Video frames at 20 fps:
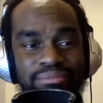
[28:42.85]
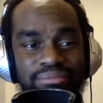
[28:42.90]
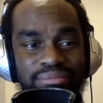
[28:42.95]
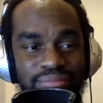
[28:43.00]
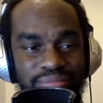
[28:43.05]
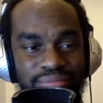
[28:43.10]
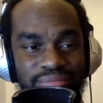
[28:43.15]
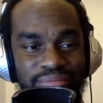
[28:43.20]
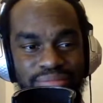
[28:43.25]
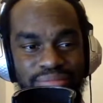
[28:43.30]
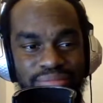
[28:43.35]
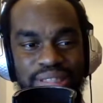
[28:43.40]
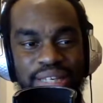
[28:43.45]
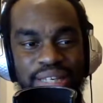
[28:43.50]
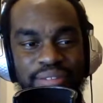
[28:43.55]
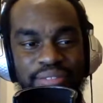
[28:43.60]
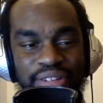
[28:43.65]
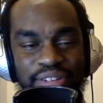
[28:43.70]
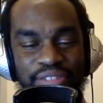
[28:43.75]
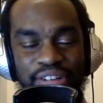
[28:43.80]

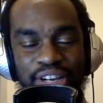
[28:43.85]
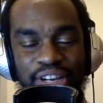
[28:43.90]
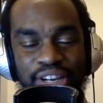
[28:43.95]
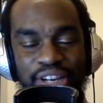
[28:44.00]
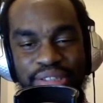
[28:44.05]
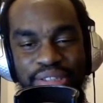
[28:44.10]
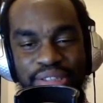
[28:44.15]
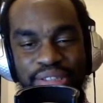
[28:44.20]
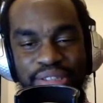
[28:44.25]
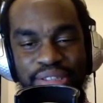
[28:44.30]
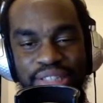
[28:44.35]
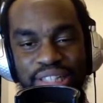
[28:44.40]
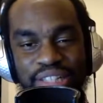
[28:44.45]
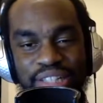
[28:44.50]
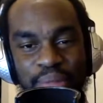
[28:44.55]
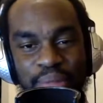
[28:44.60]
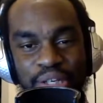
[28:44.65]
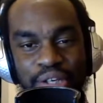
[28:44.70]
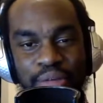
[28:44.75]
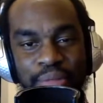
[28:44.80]
75% of them
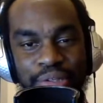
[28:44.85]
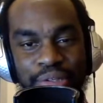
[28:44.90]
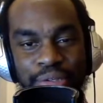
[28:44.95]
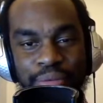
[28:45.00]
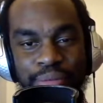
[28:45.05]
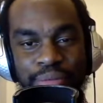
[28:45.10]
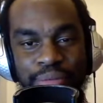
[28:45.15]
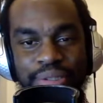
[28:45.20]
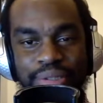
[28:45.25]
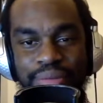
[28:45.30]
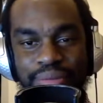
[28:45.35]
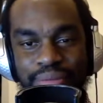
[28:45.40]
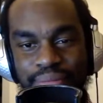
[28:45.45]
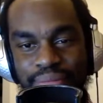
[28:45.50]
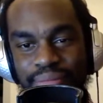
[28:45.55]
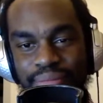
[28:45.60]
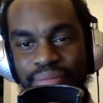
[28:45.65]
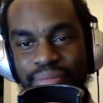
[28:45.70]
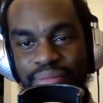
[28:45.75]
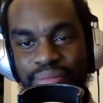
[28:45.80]
ain't gonna be used
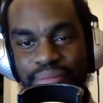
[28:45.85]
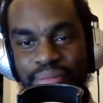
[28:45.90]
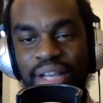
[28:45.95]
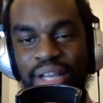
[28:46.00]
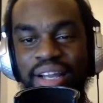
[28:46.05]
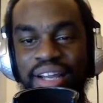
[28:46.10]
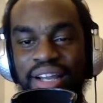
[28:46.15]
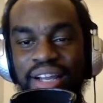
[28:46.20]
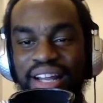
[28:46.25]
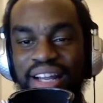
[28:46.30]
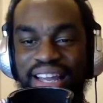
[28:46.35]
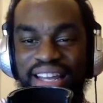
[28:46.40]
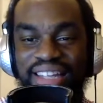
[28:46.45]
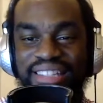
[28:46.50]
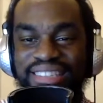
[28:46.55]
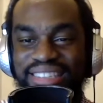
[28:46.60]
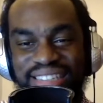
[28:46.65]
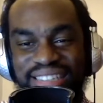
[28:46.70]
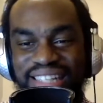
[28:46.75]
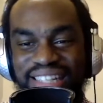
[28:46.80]

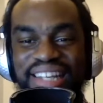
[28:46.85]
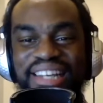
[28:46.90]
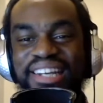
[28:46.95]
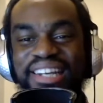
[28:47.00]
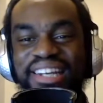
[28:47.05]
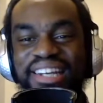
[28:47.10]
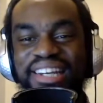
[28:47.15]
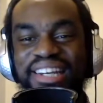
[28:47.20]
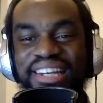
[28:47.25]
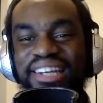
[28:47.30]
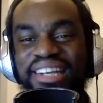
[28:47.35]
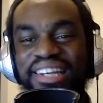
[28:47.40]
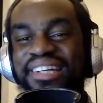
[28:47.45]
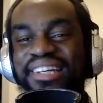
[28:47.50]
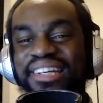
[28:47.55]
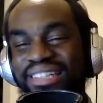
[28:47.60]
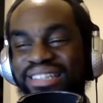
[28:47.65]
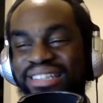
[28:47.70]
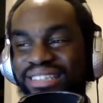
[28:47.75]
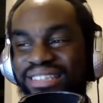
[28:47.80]
because
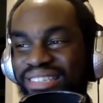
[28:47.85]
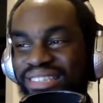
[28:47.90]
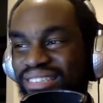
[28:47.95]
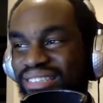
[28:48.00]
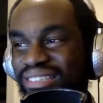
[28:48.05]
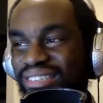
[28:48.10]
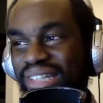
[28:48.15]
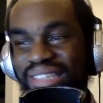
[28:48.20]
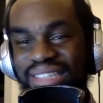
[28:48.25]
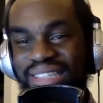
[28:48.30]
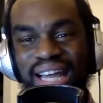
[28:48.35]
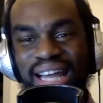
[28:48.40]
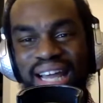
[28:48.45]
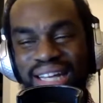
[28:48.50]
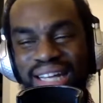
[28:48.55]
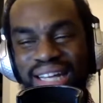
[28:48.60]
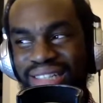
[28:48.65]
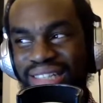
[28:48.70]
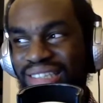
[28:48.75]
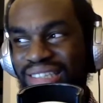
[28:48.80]
that's a
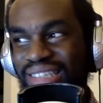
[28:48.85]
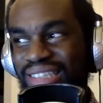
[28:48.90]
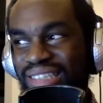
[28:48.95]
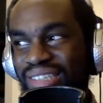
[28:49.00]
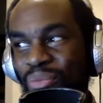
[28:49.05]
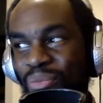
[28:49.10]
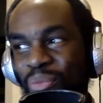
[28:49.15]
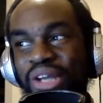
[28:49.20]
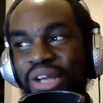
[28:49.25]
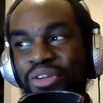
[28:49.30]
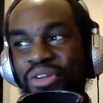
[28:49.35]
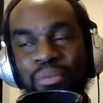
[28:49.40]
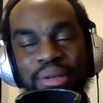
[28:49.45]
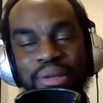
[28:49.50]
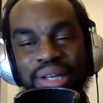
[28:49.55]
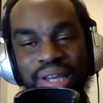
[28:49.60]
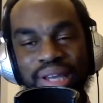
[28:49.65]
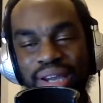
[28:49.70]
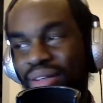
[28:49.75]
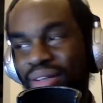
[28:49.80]
lot. That's just way too
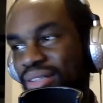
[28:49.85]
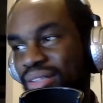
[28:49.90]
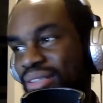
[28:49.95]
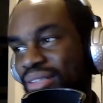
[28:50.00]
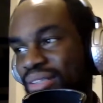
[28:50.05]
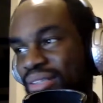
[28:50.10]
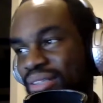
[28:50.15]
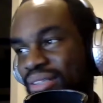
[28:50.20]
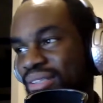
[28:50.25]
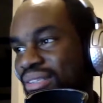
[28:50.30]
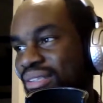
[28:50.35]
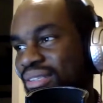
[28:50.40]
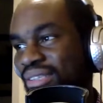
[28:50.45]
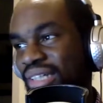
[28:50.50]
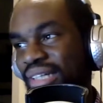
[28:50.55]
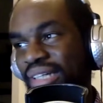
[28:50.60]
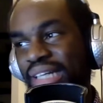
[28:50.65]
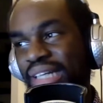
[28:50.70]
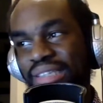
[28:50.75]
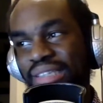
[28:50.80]
many characters. It's
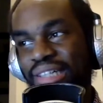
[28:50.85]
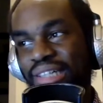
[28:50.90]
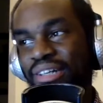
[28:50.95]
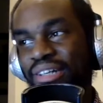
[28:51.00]
unnecessary.